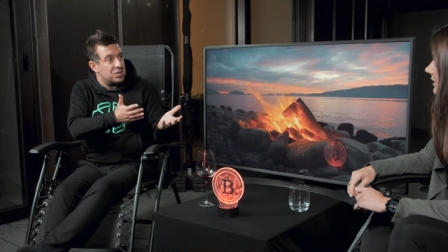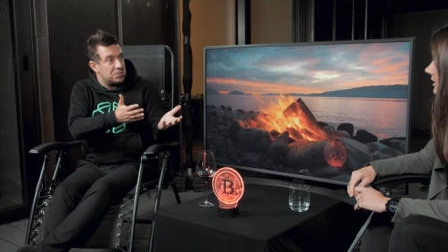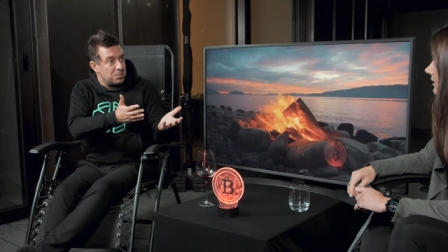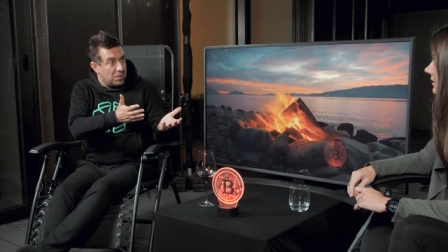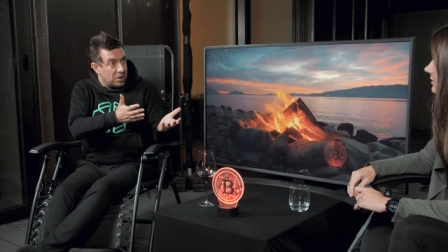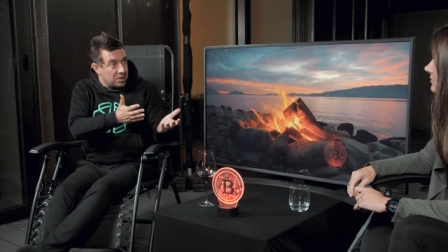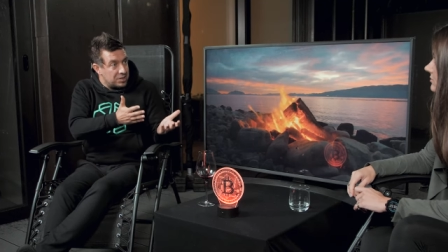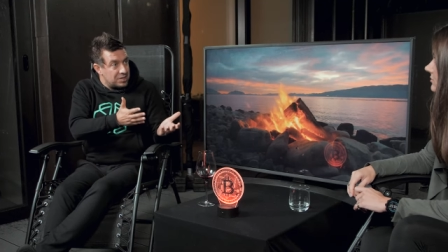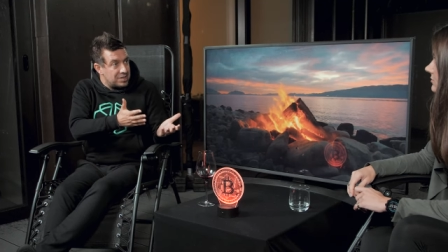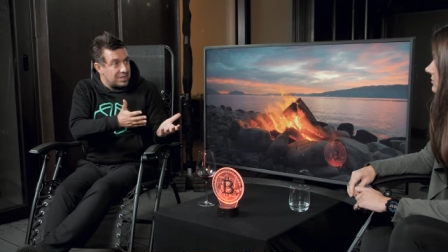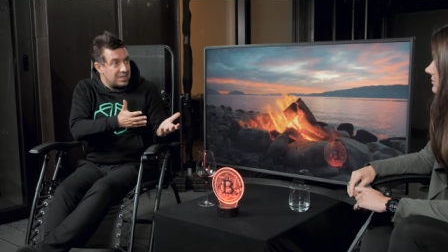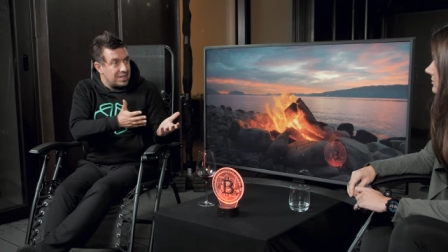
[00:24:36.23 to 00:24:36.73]

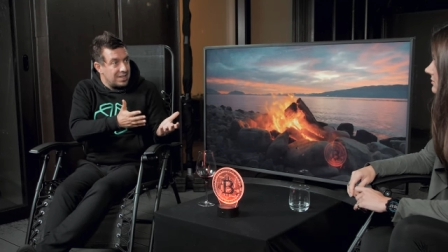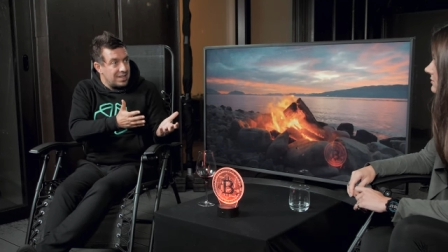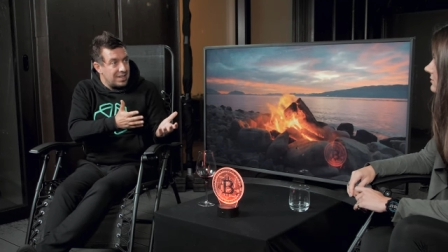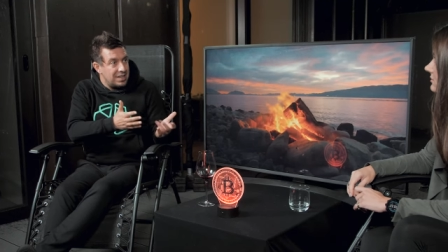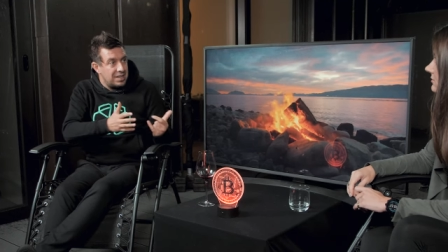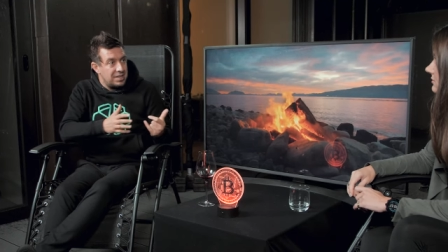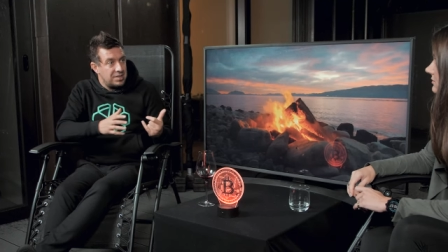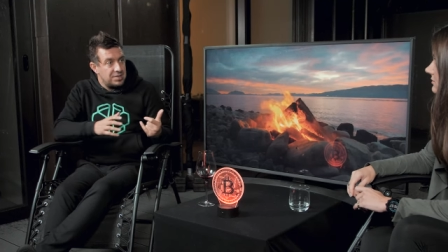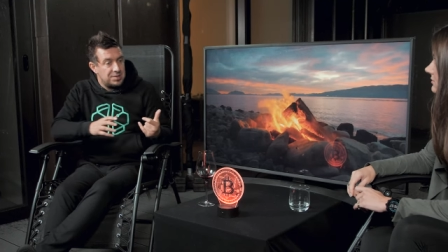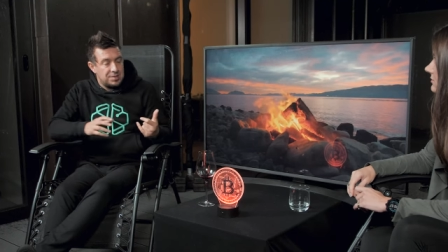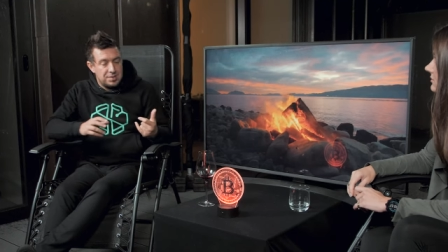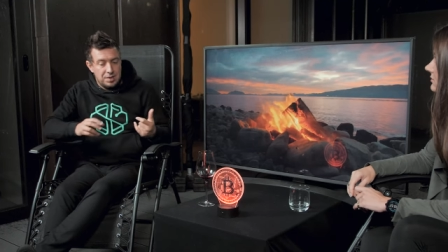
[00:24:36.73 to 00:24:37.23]
smart
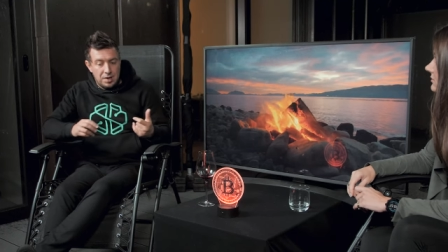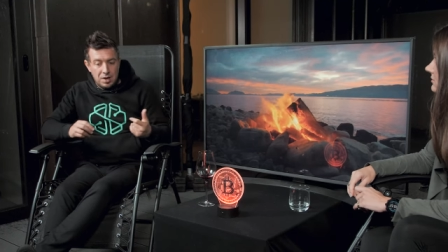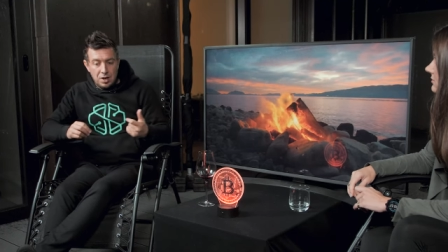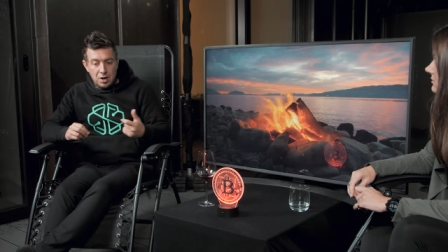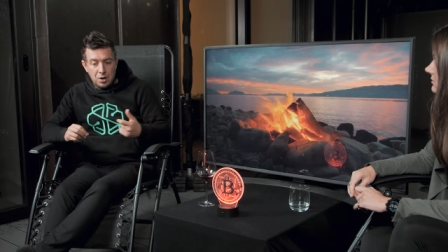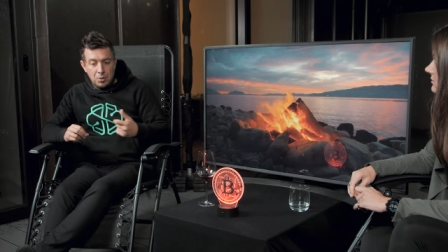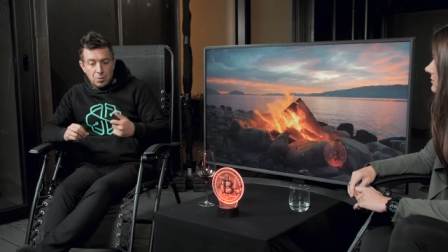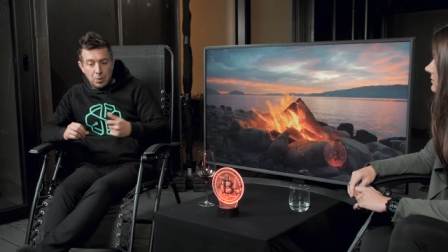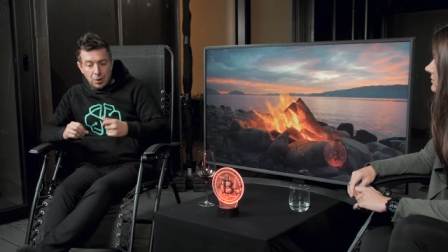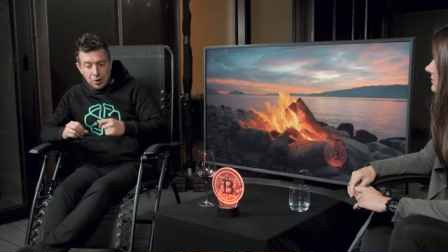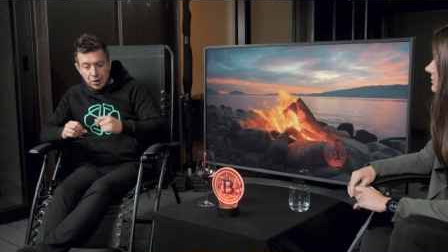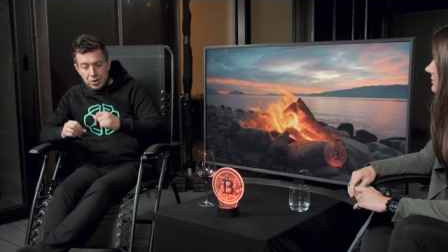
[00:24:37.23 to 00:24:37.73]
cities?
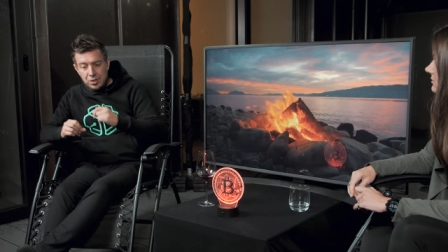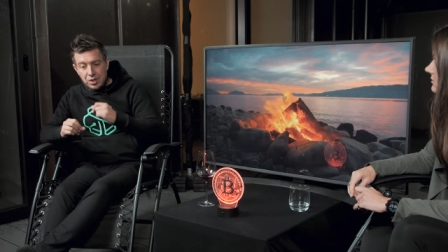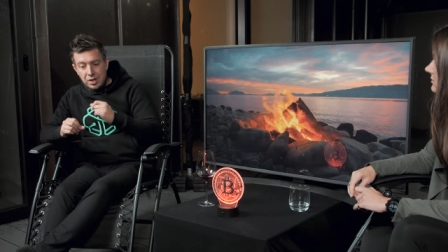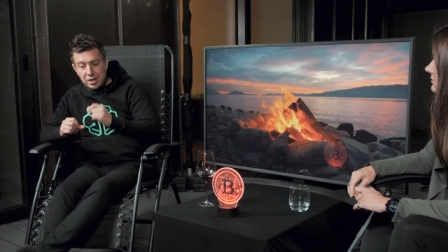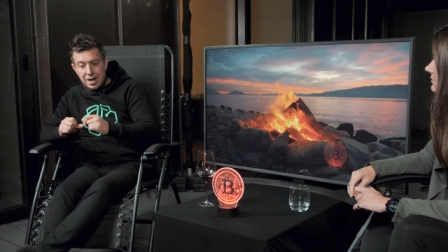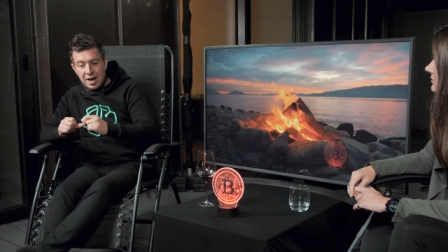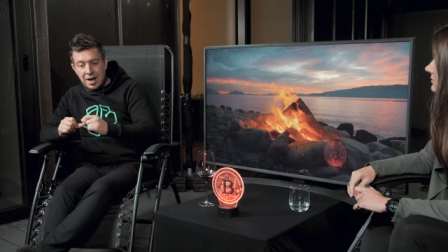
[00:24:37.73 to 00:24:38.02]
What are the